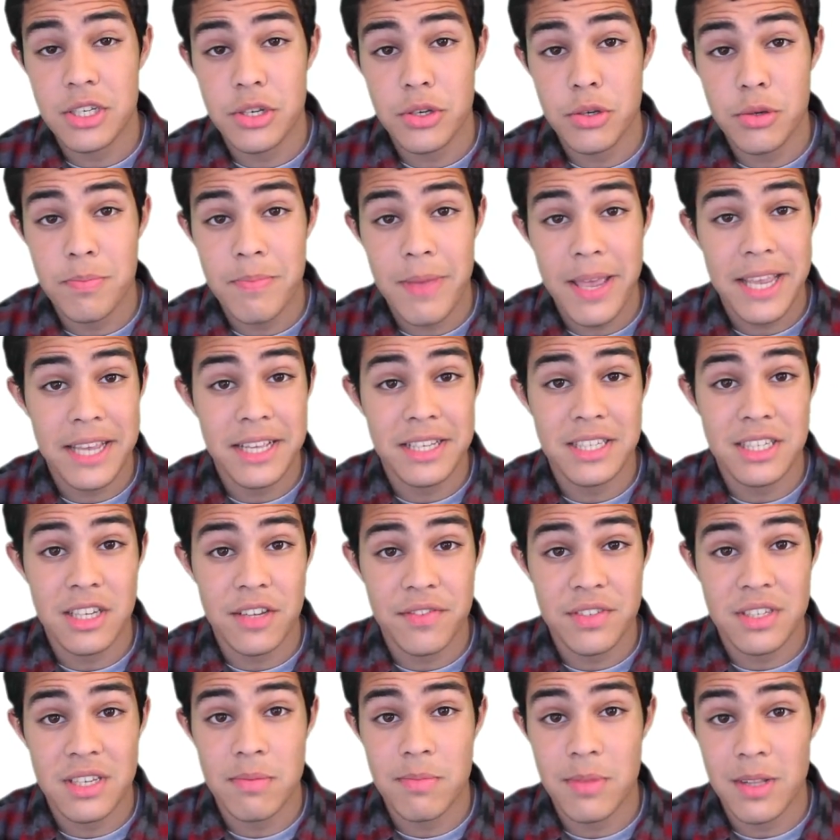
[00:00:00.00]
to make
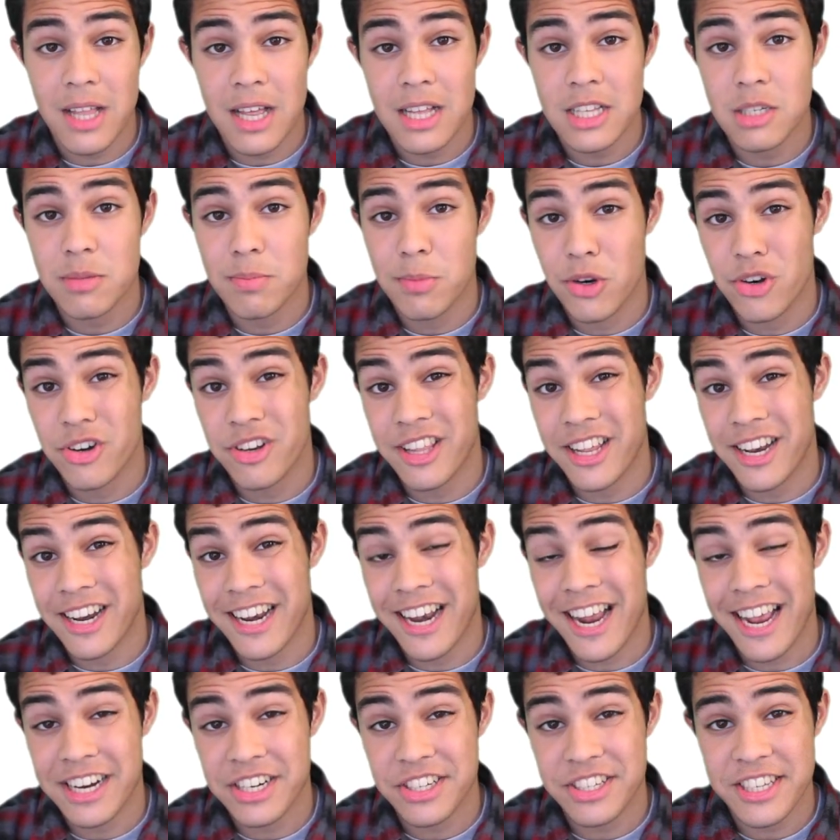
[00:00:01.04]
itself seem a lot smarter than
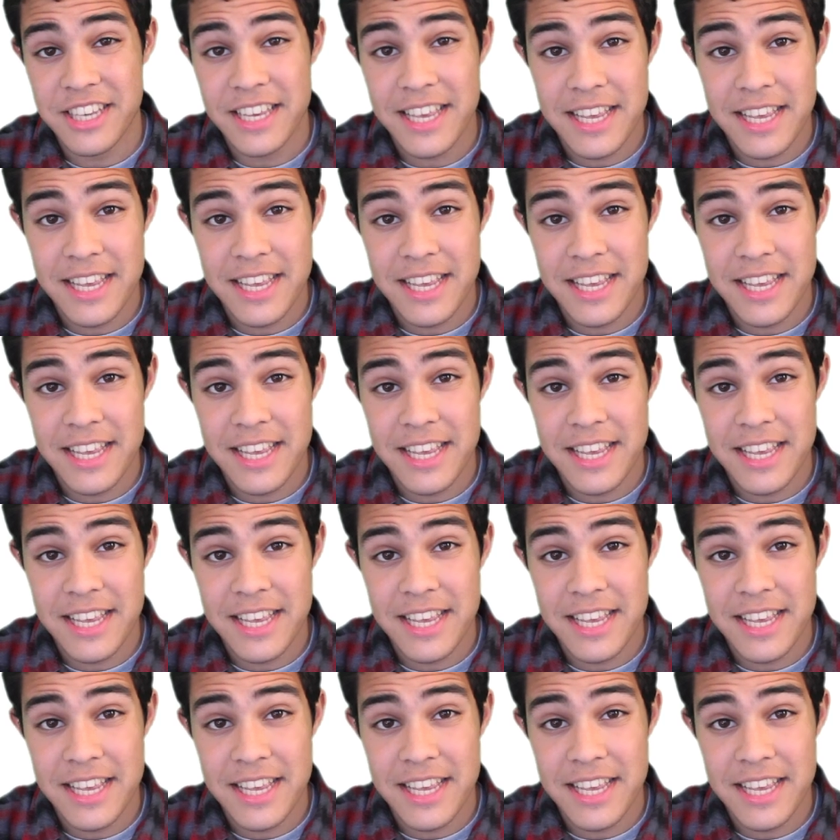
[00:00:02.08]
it actually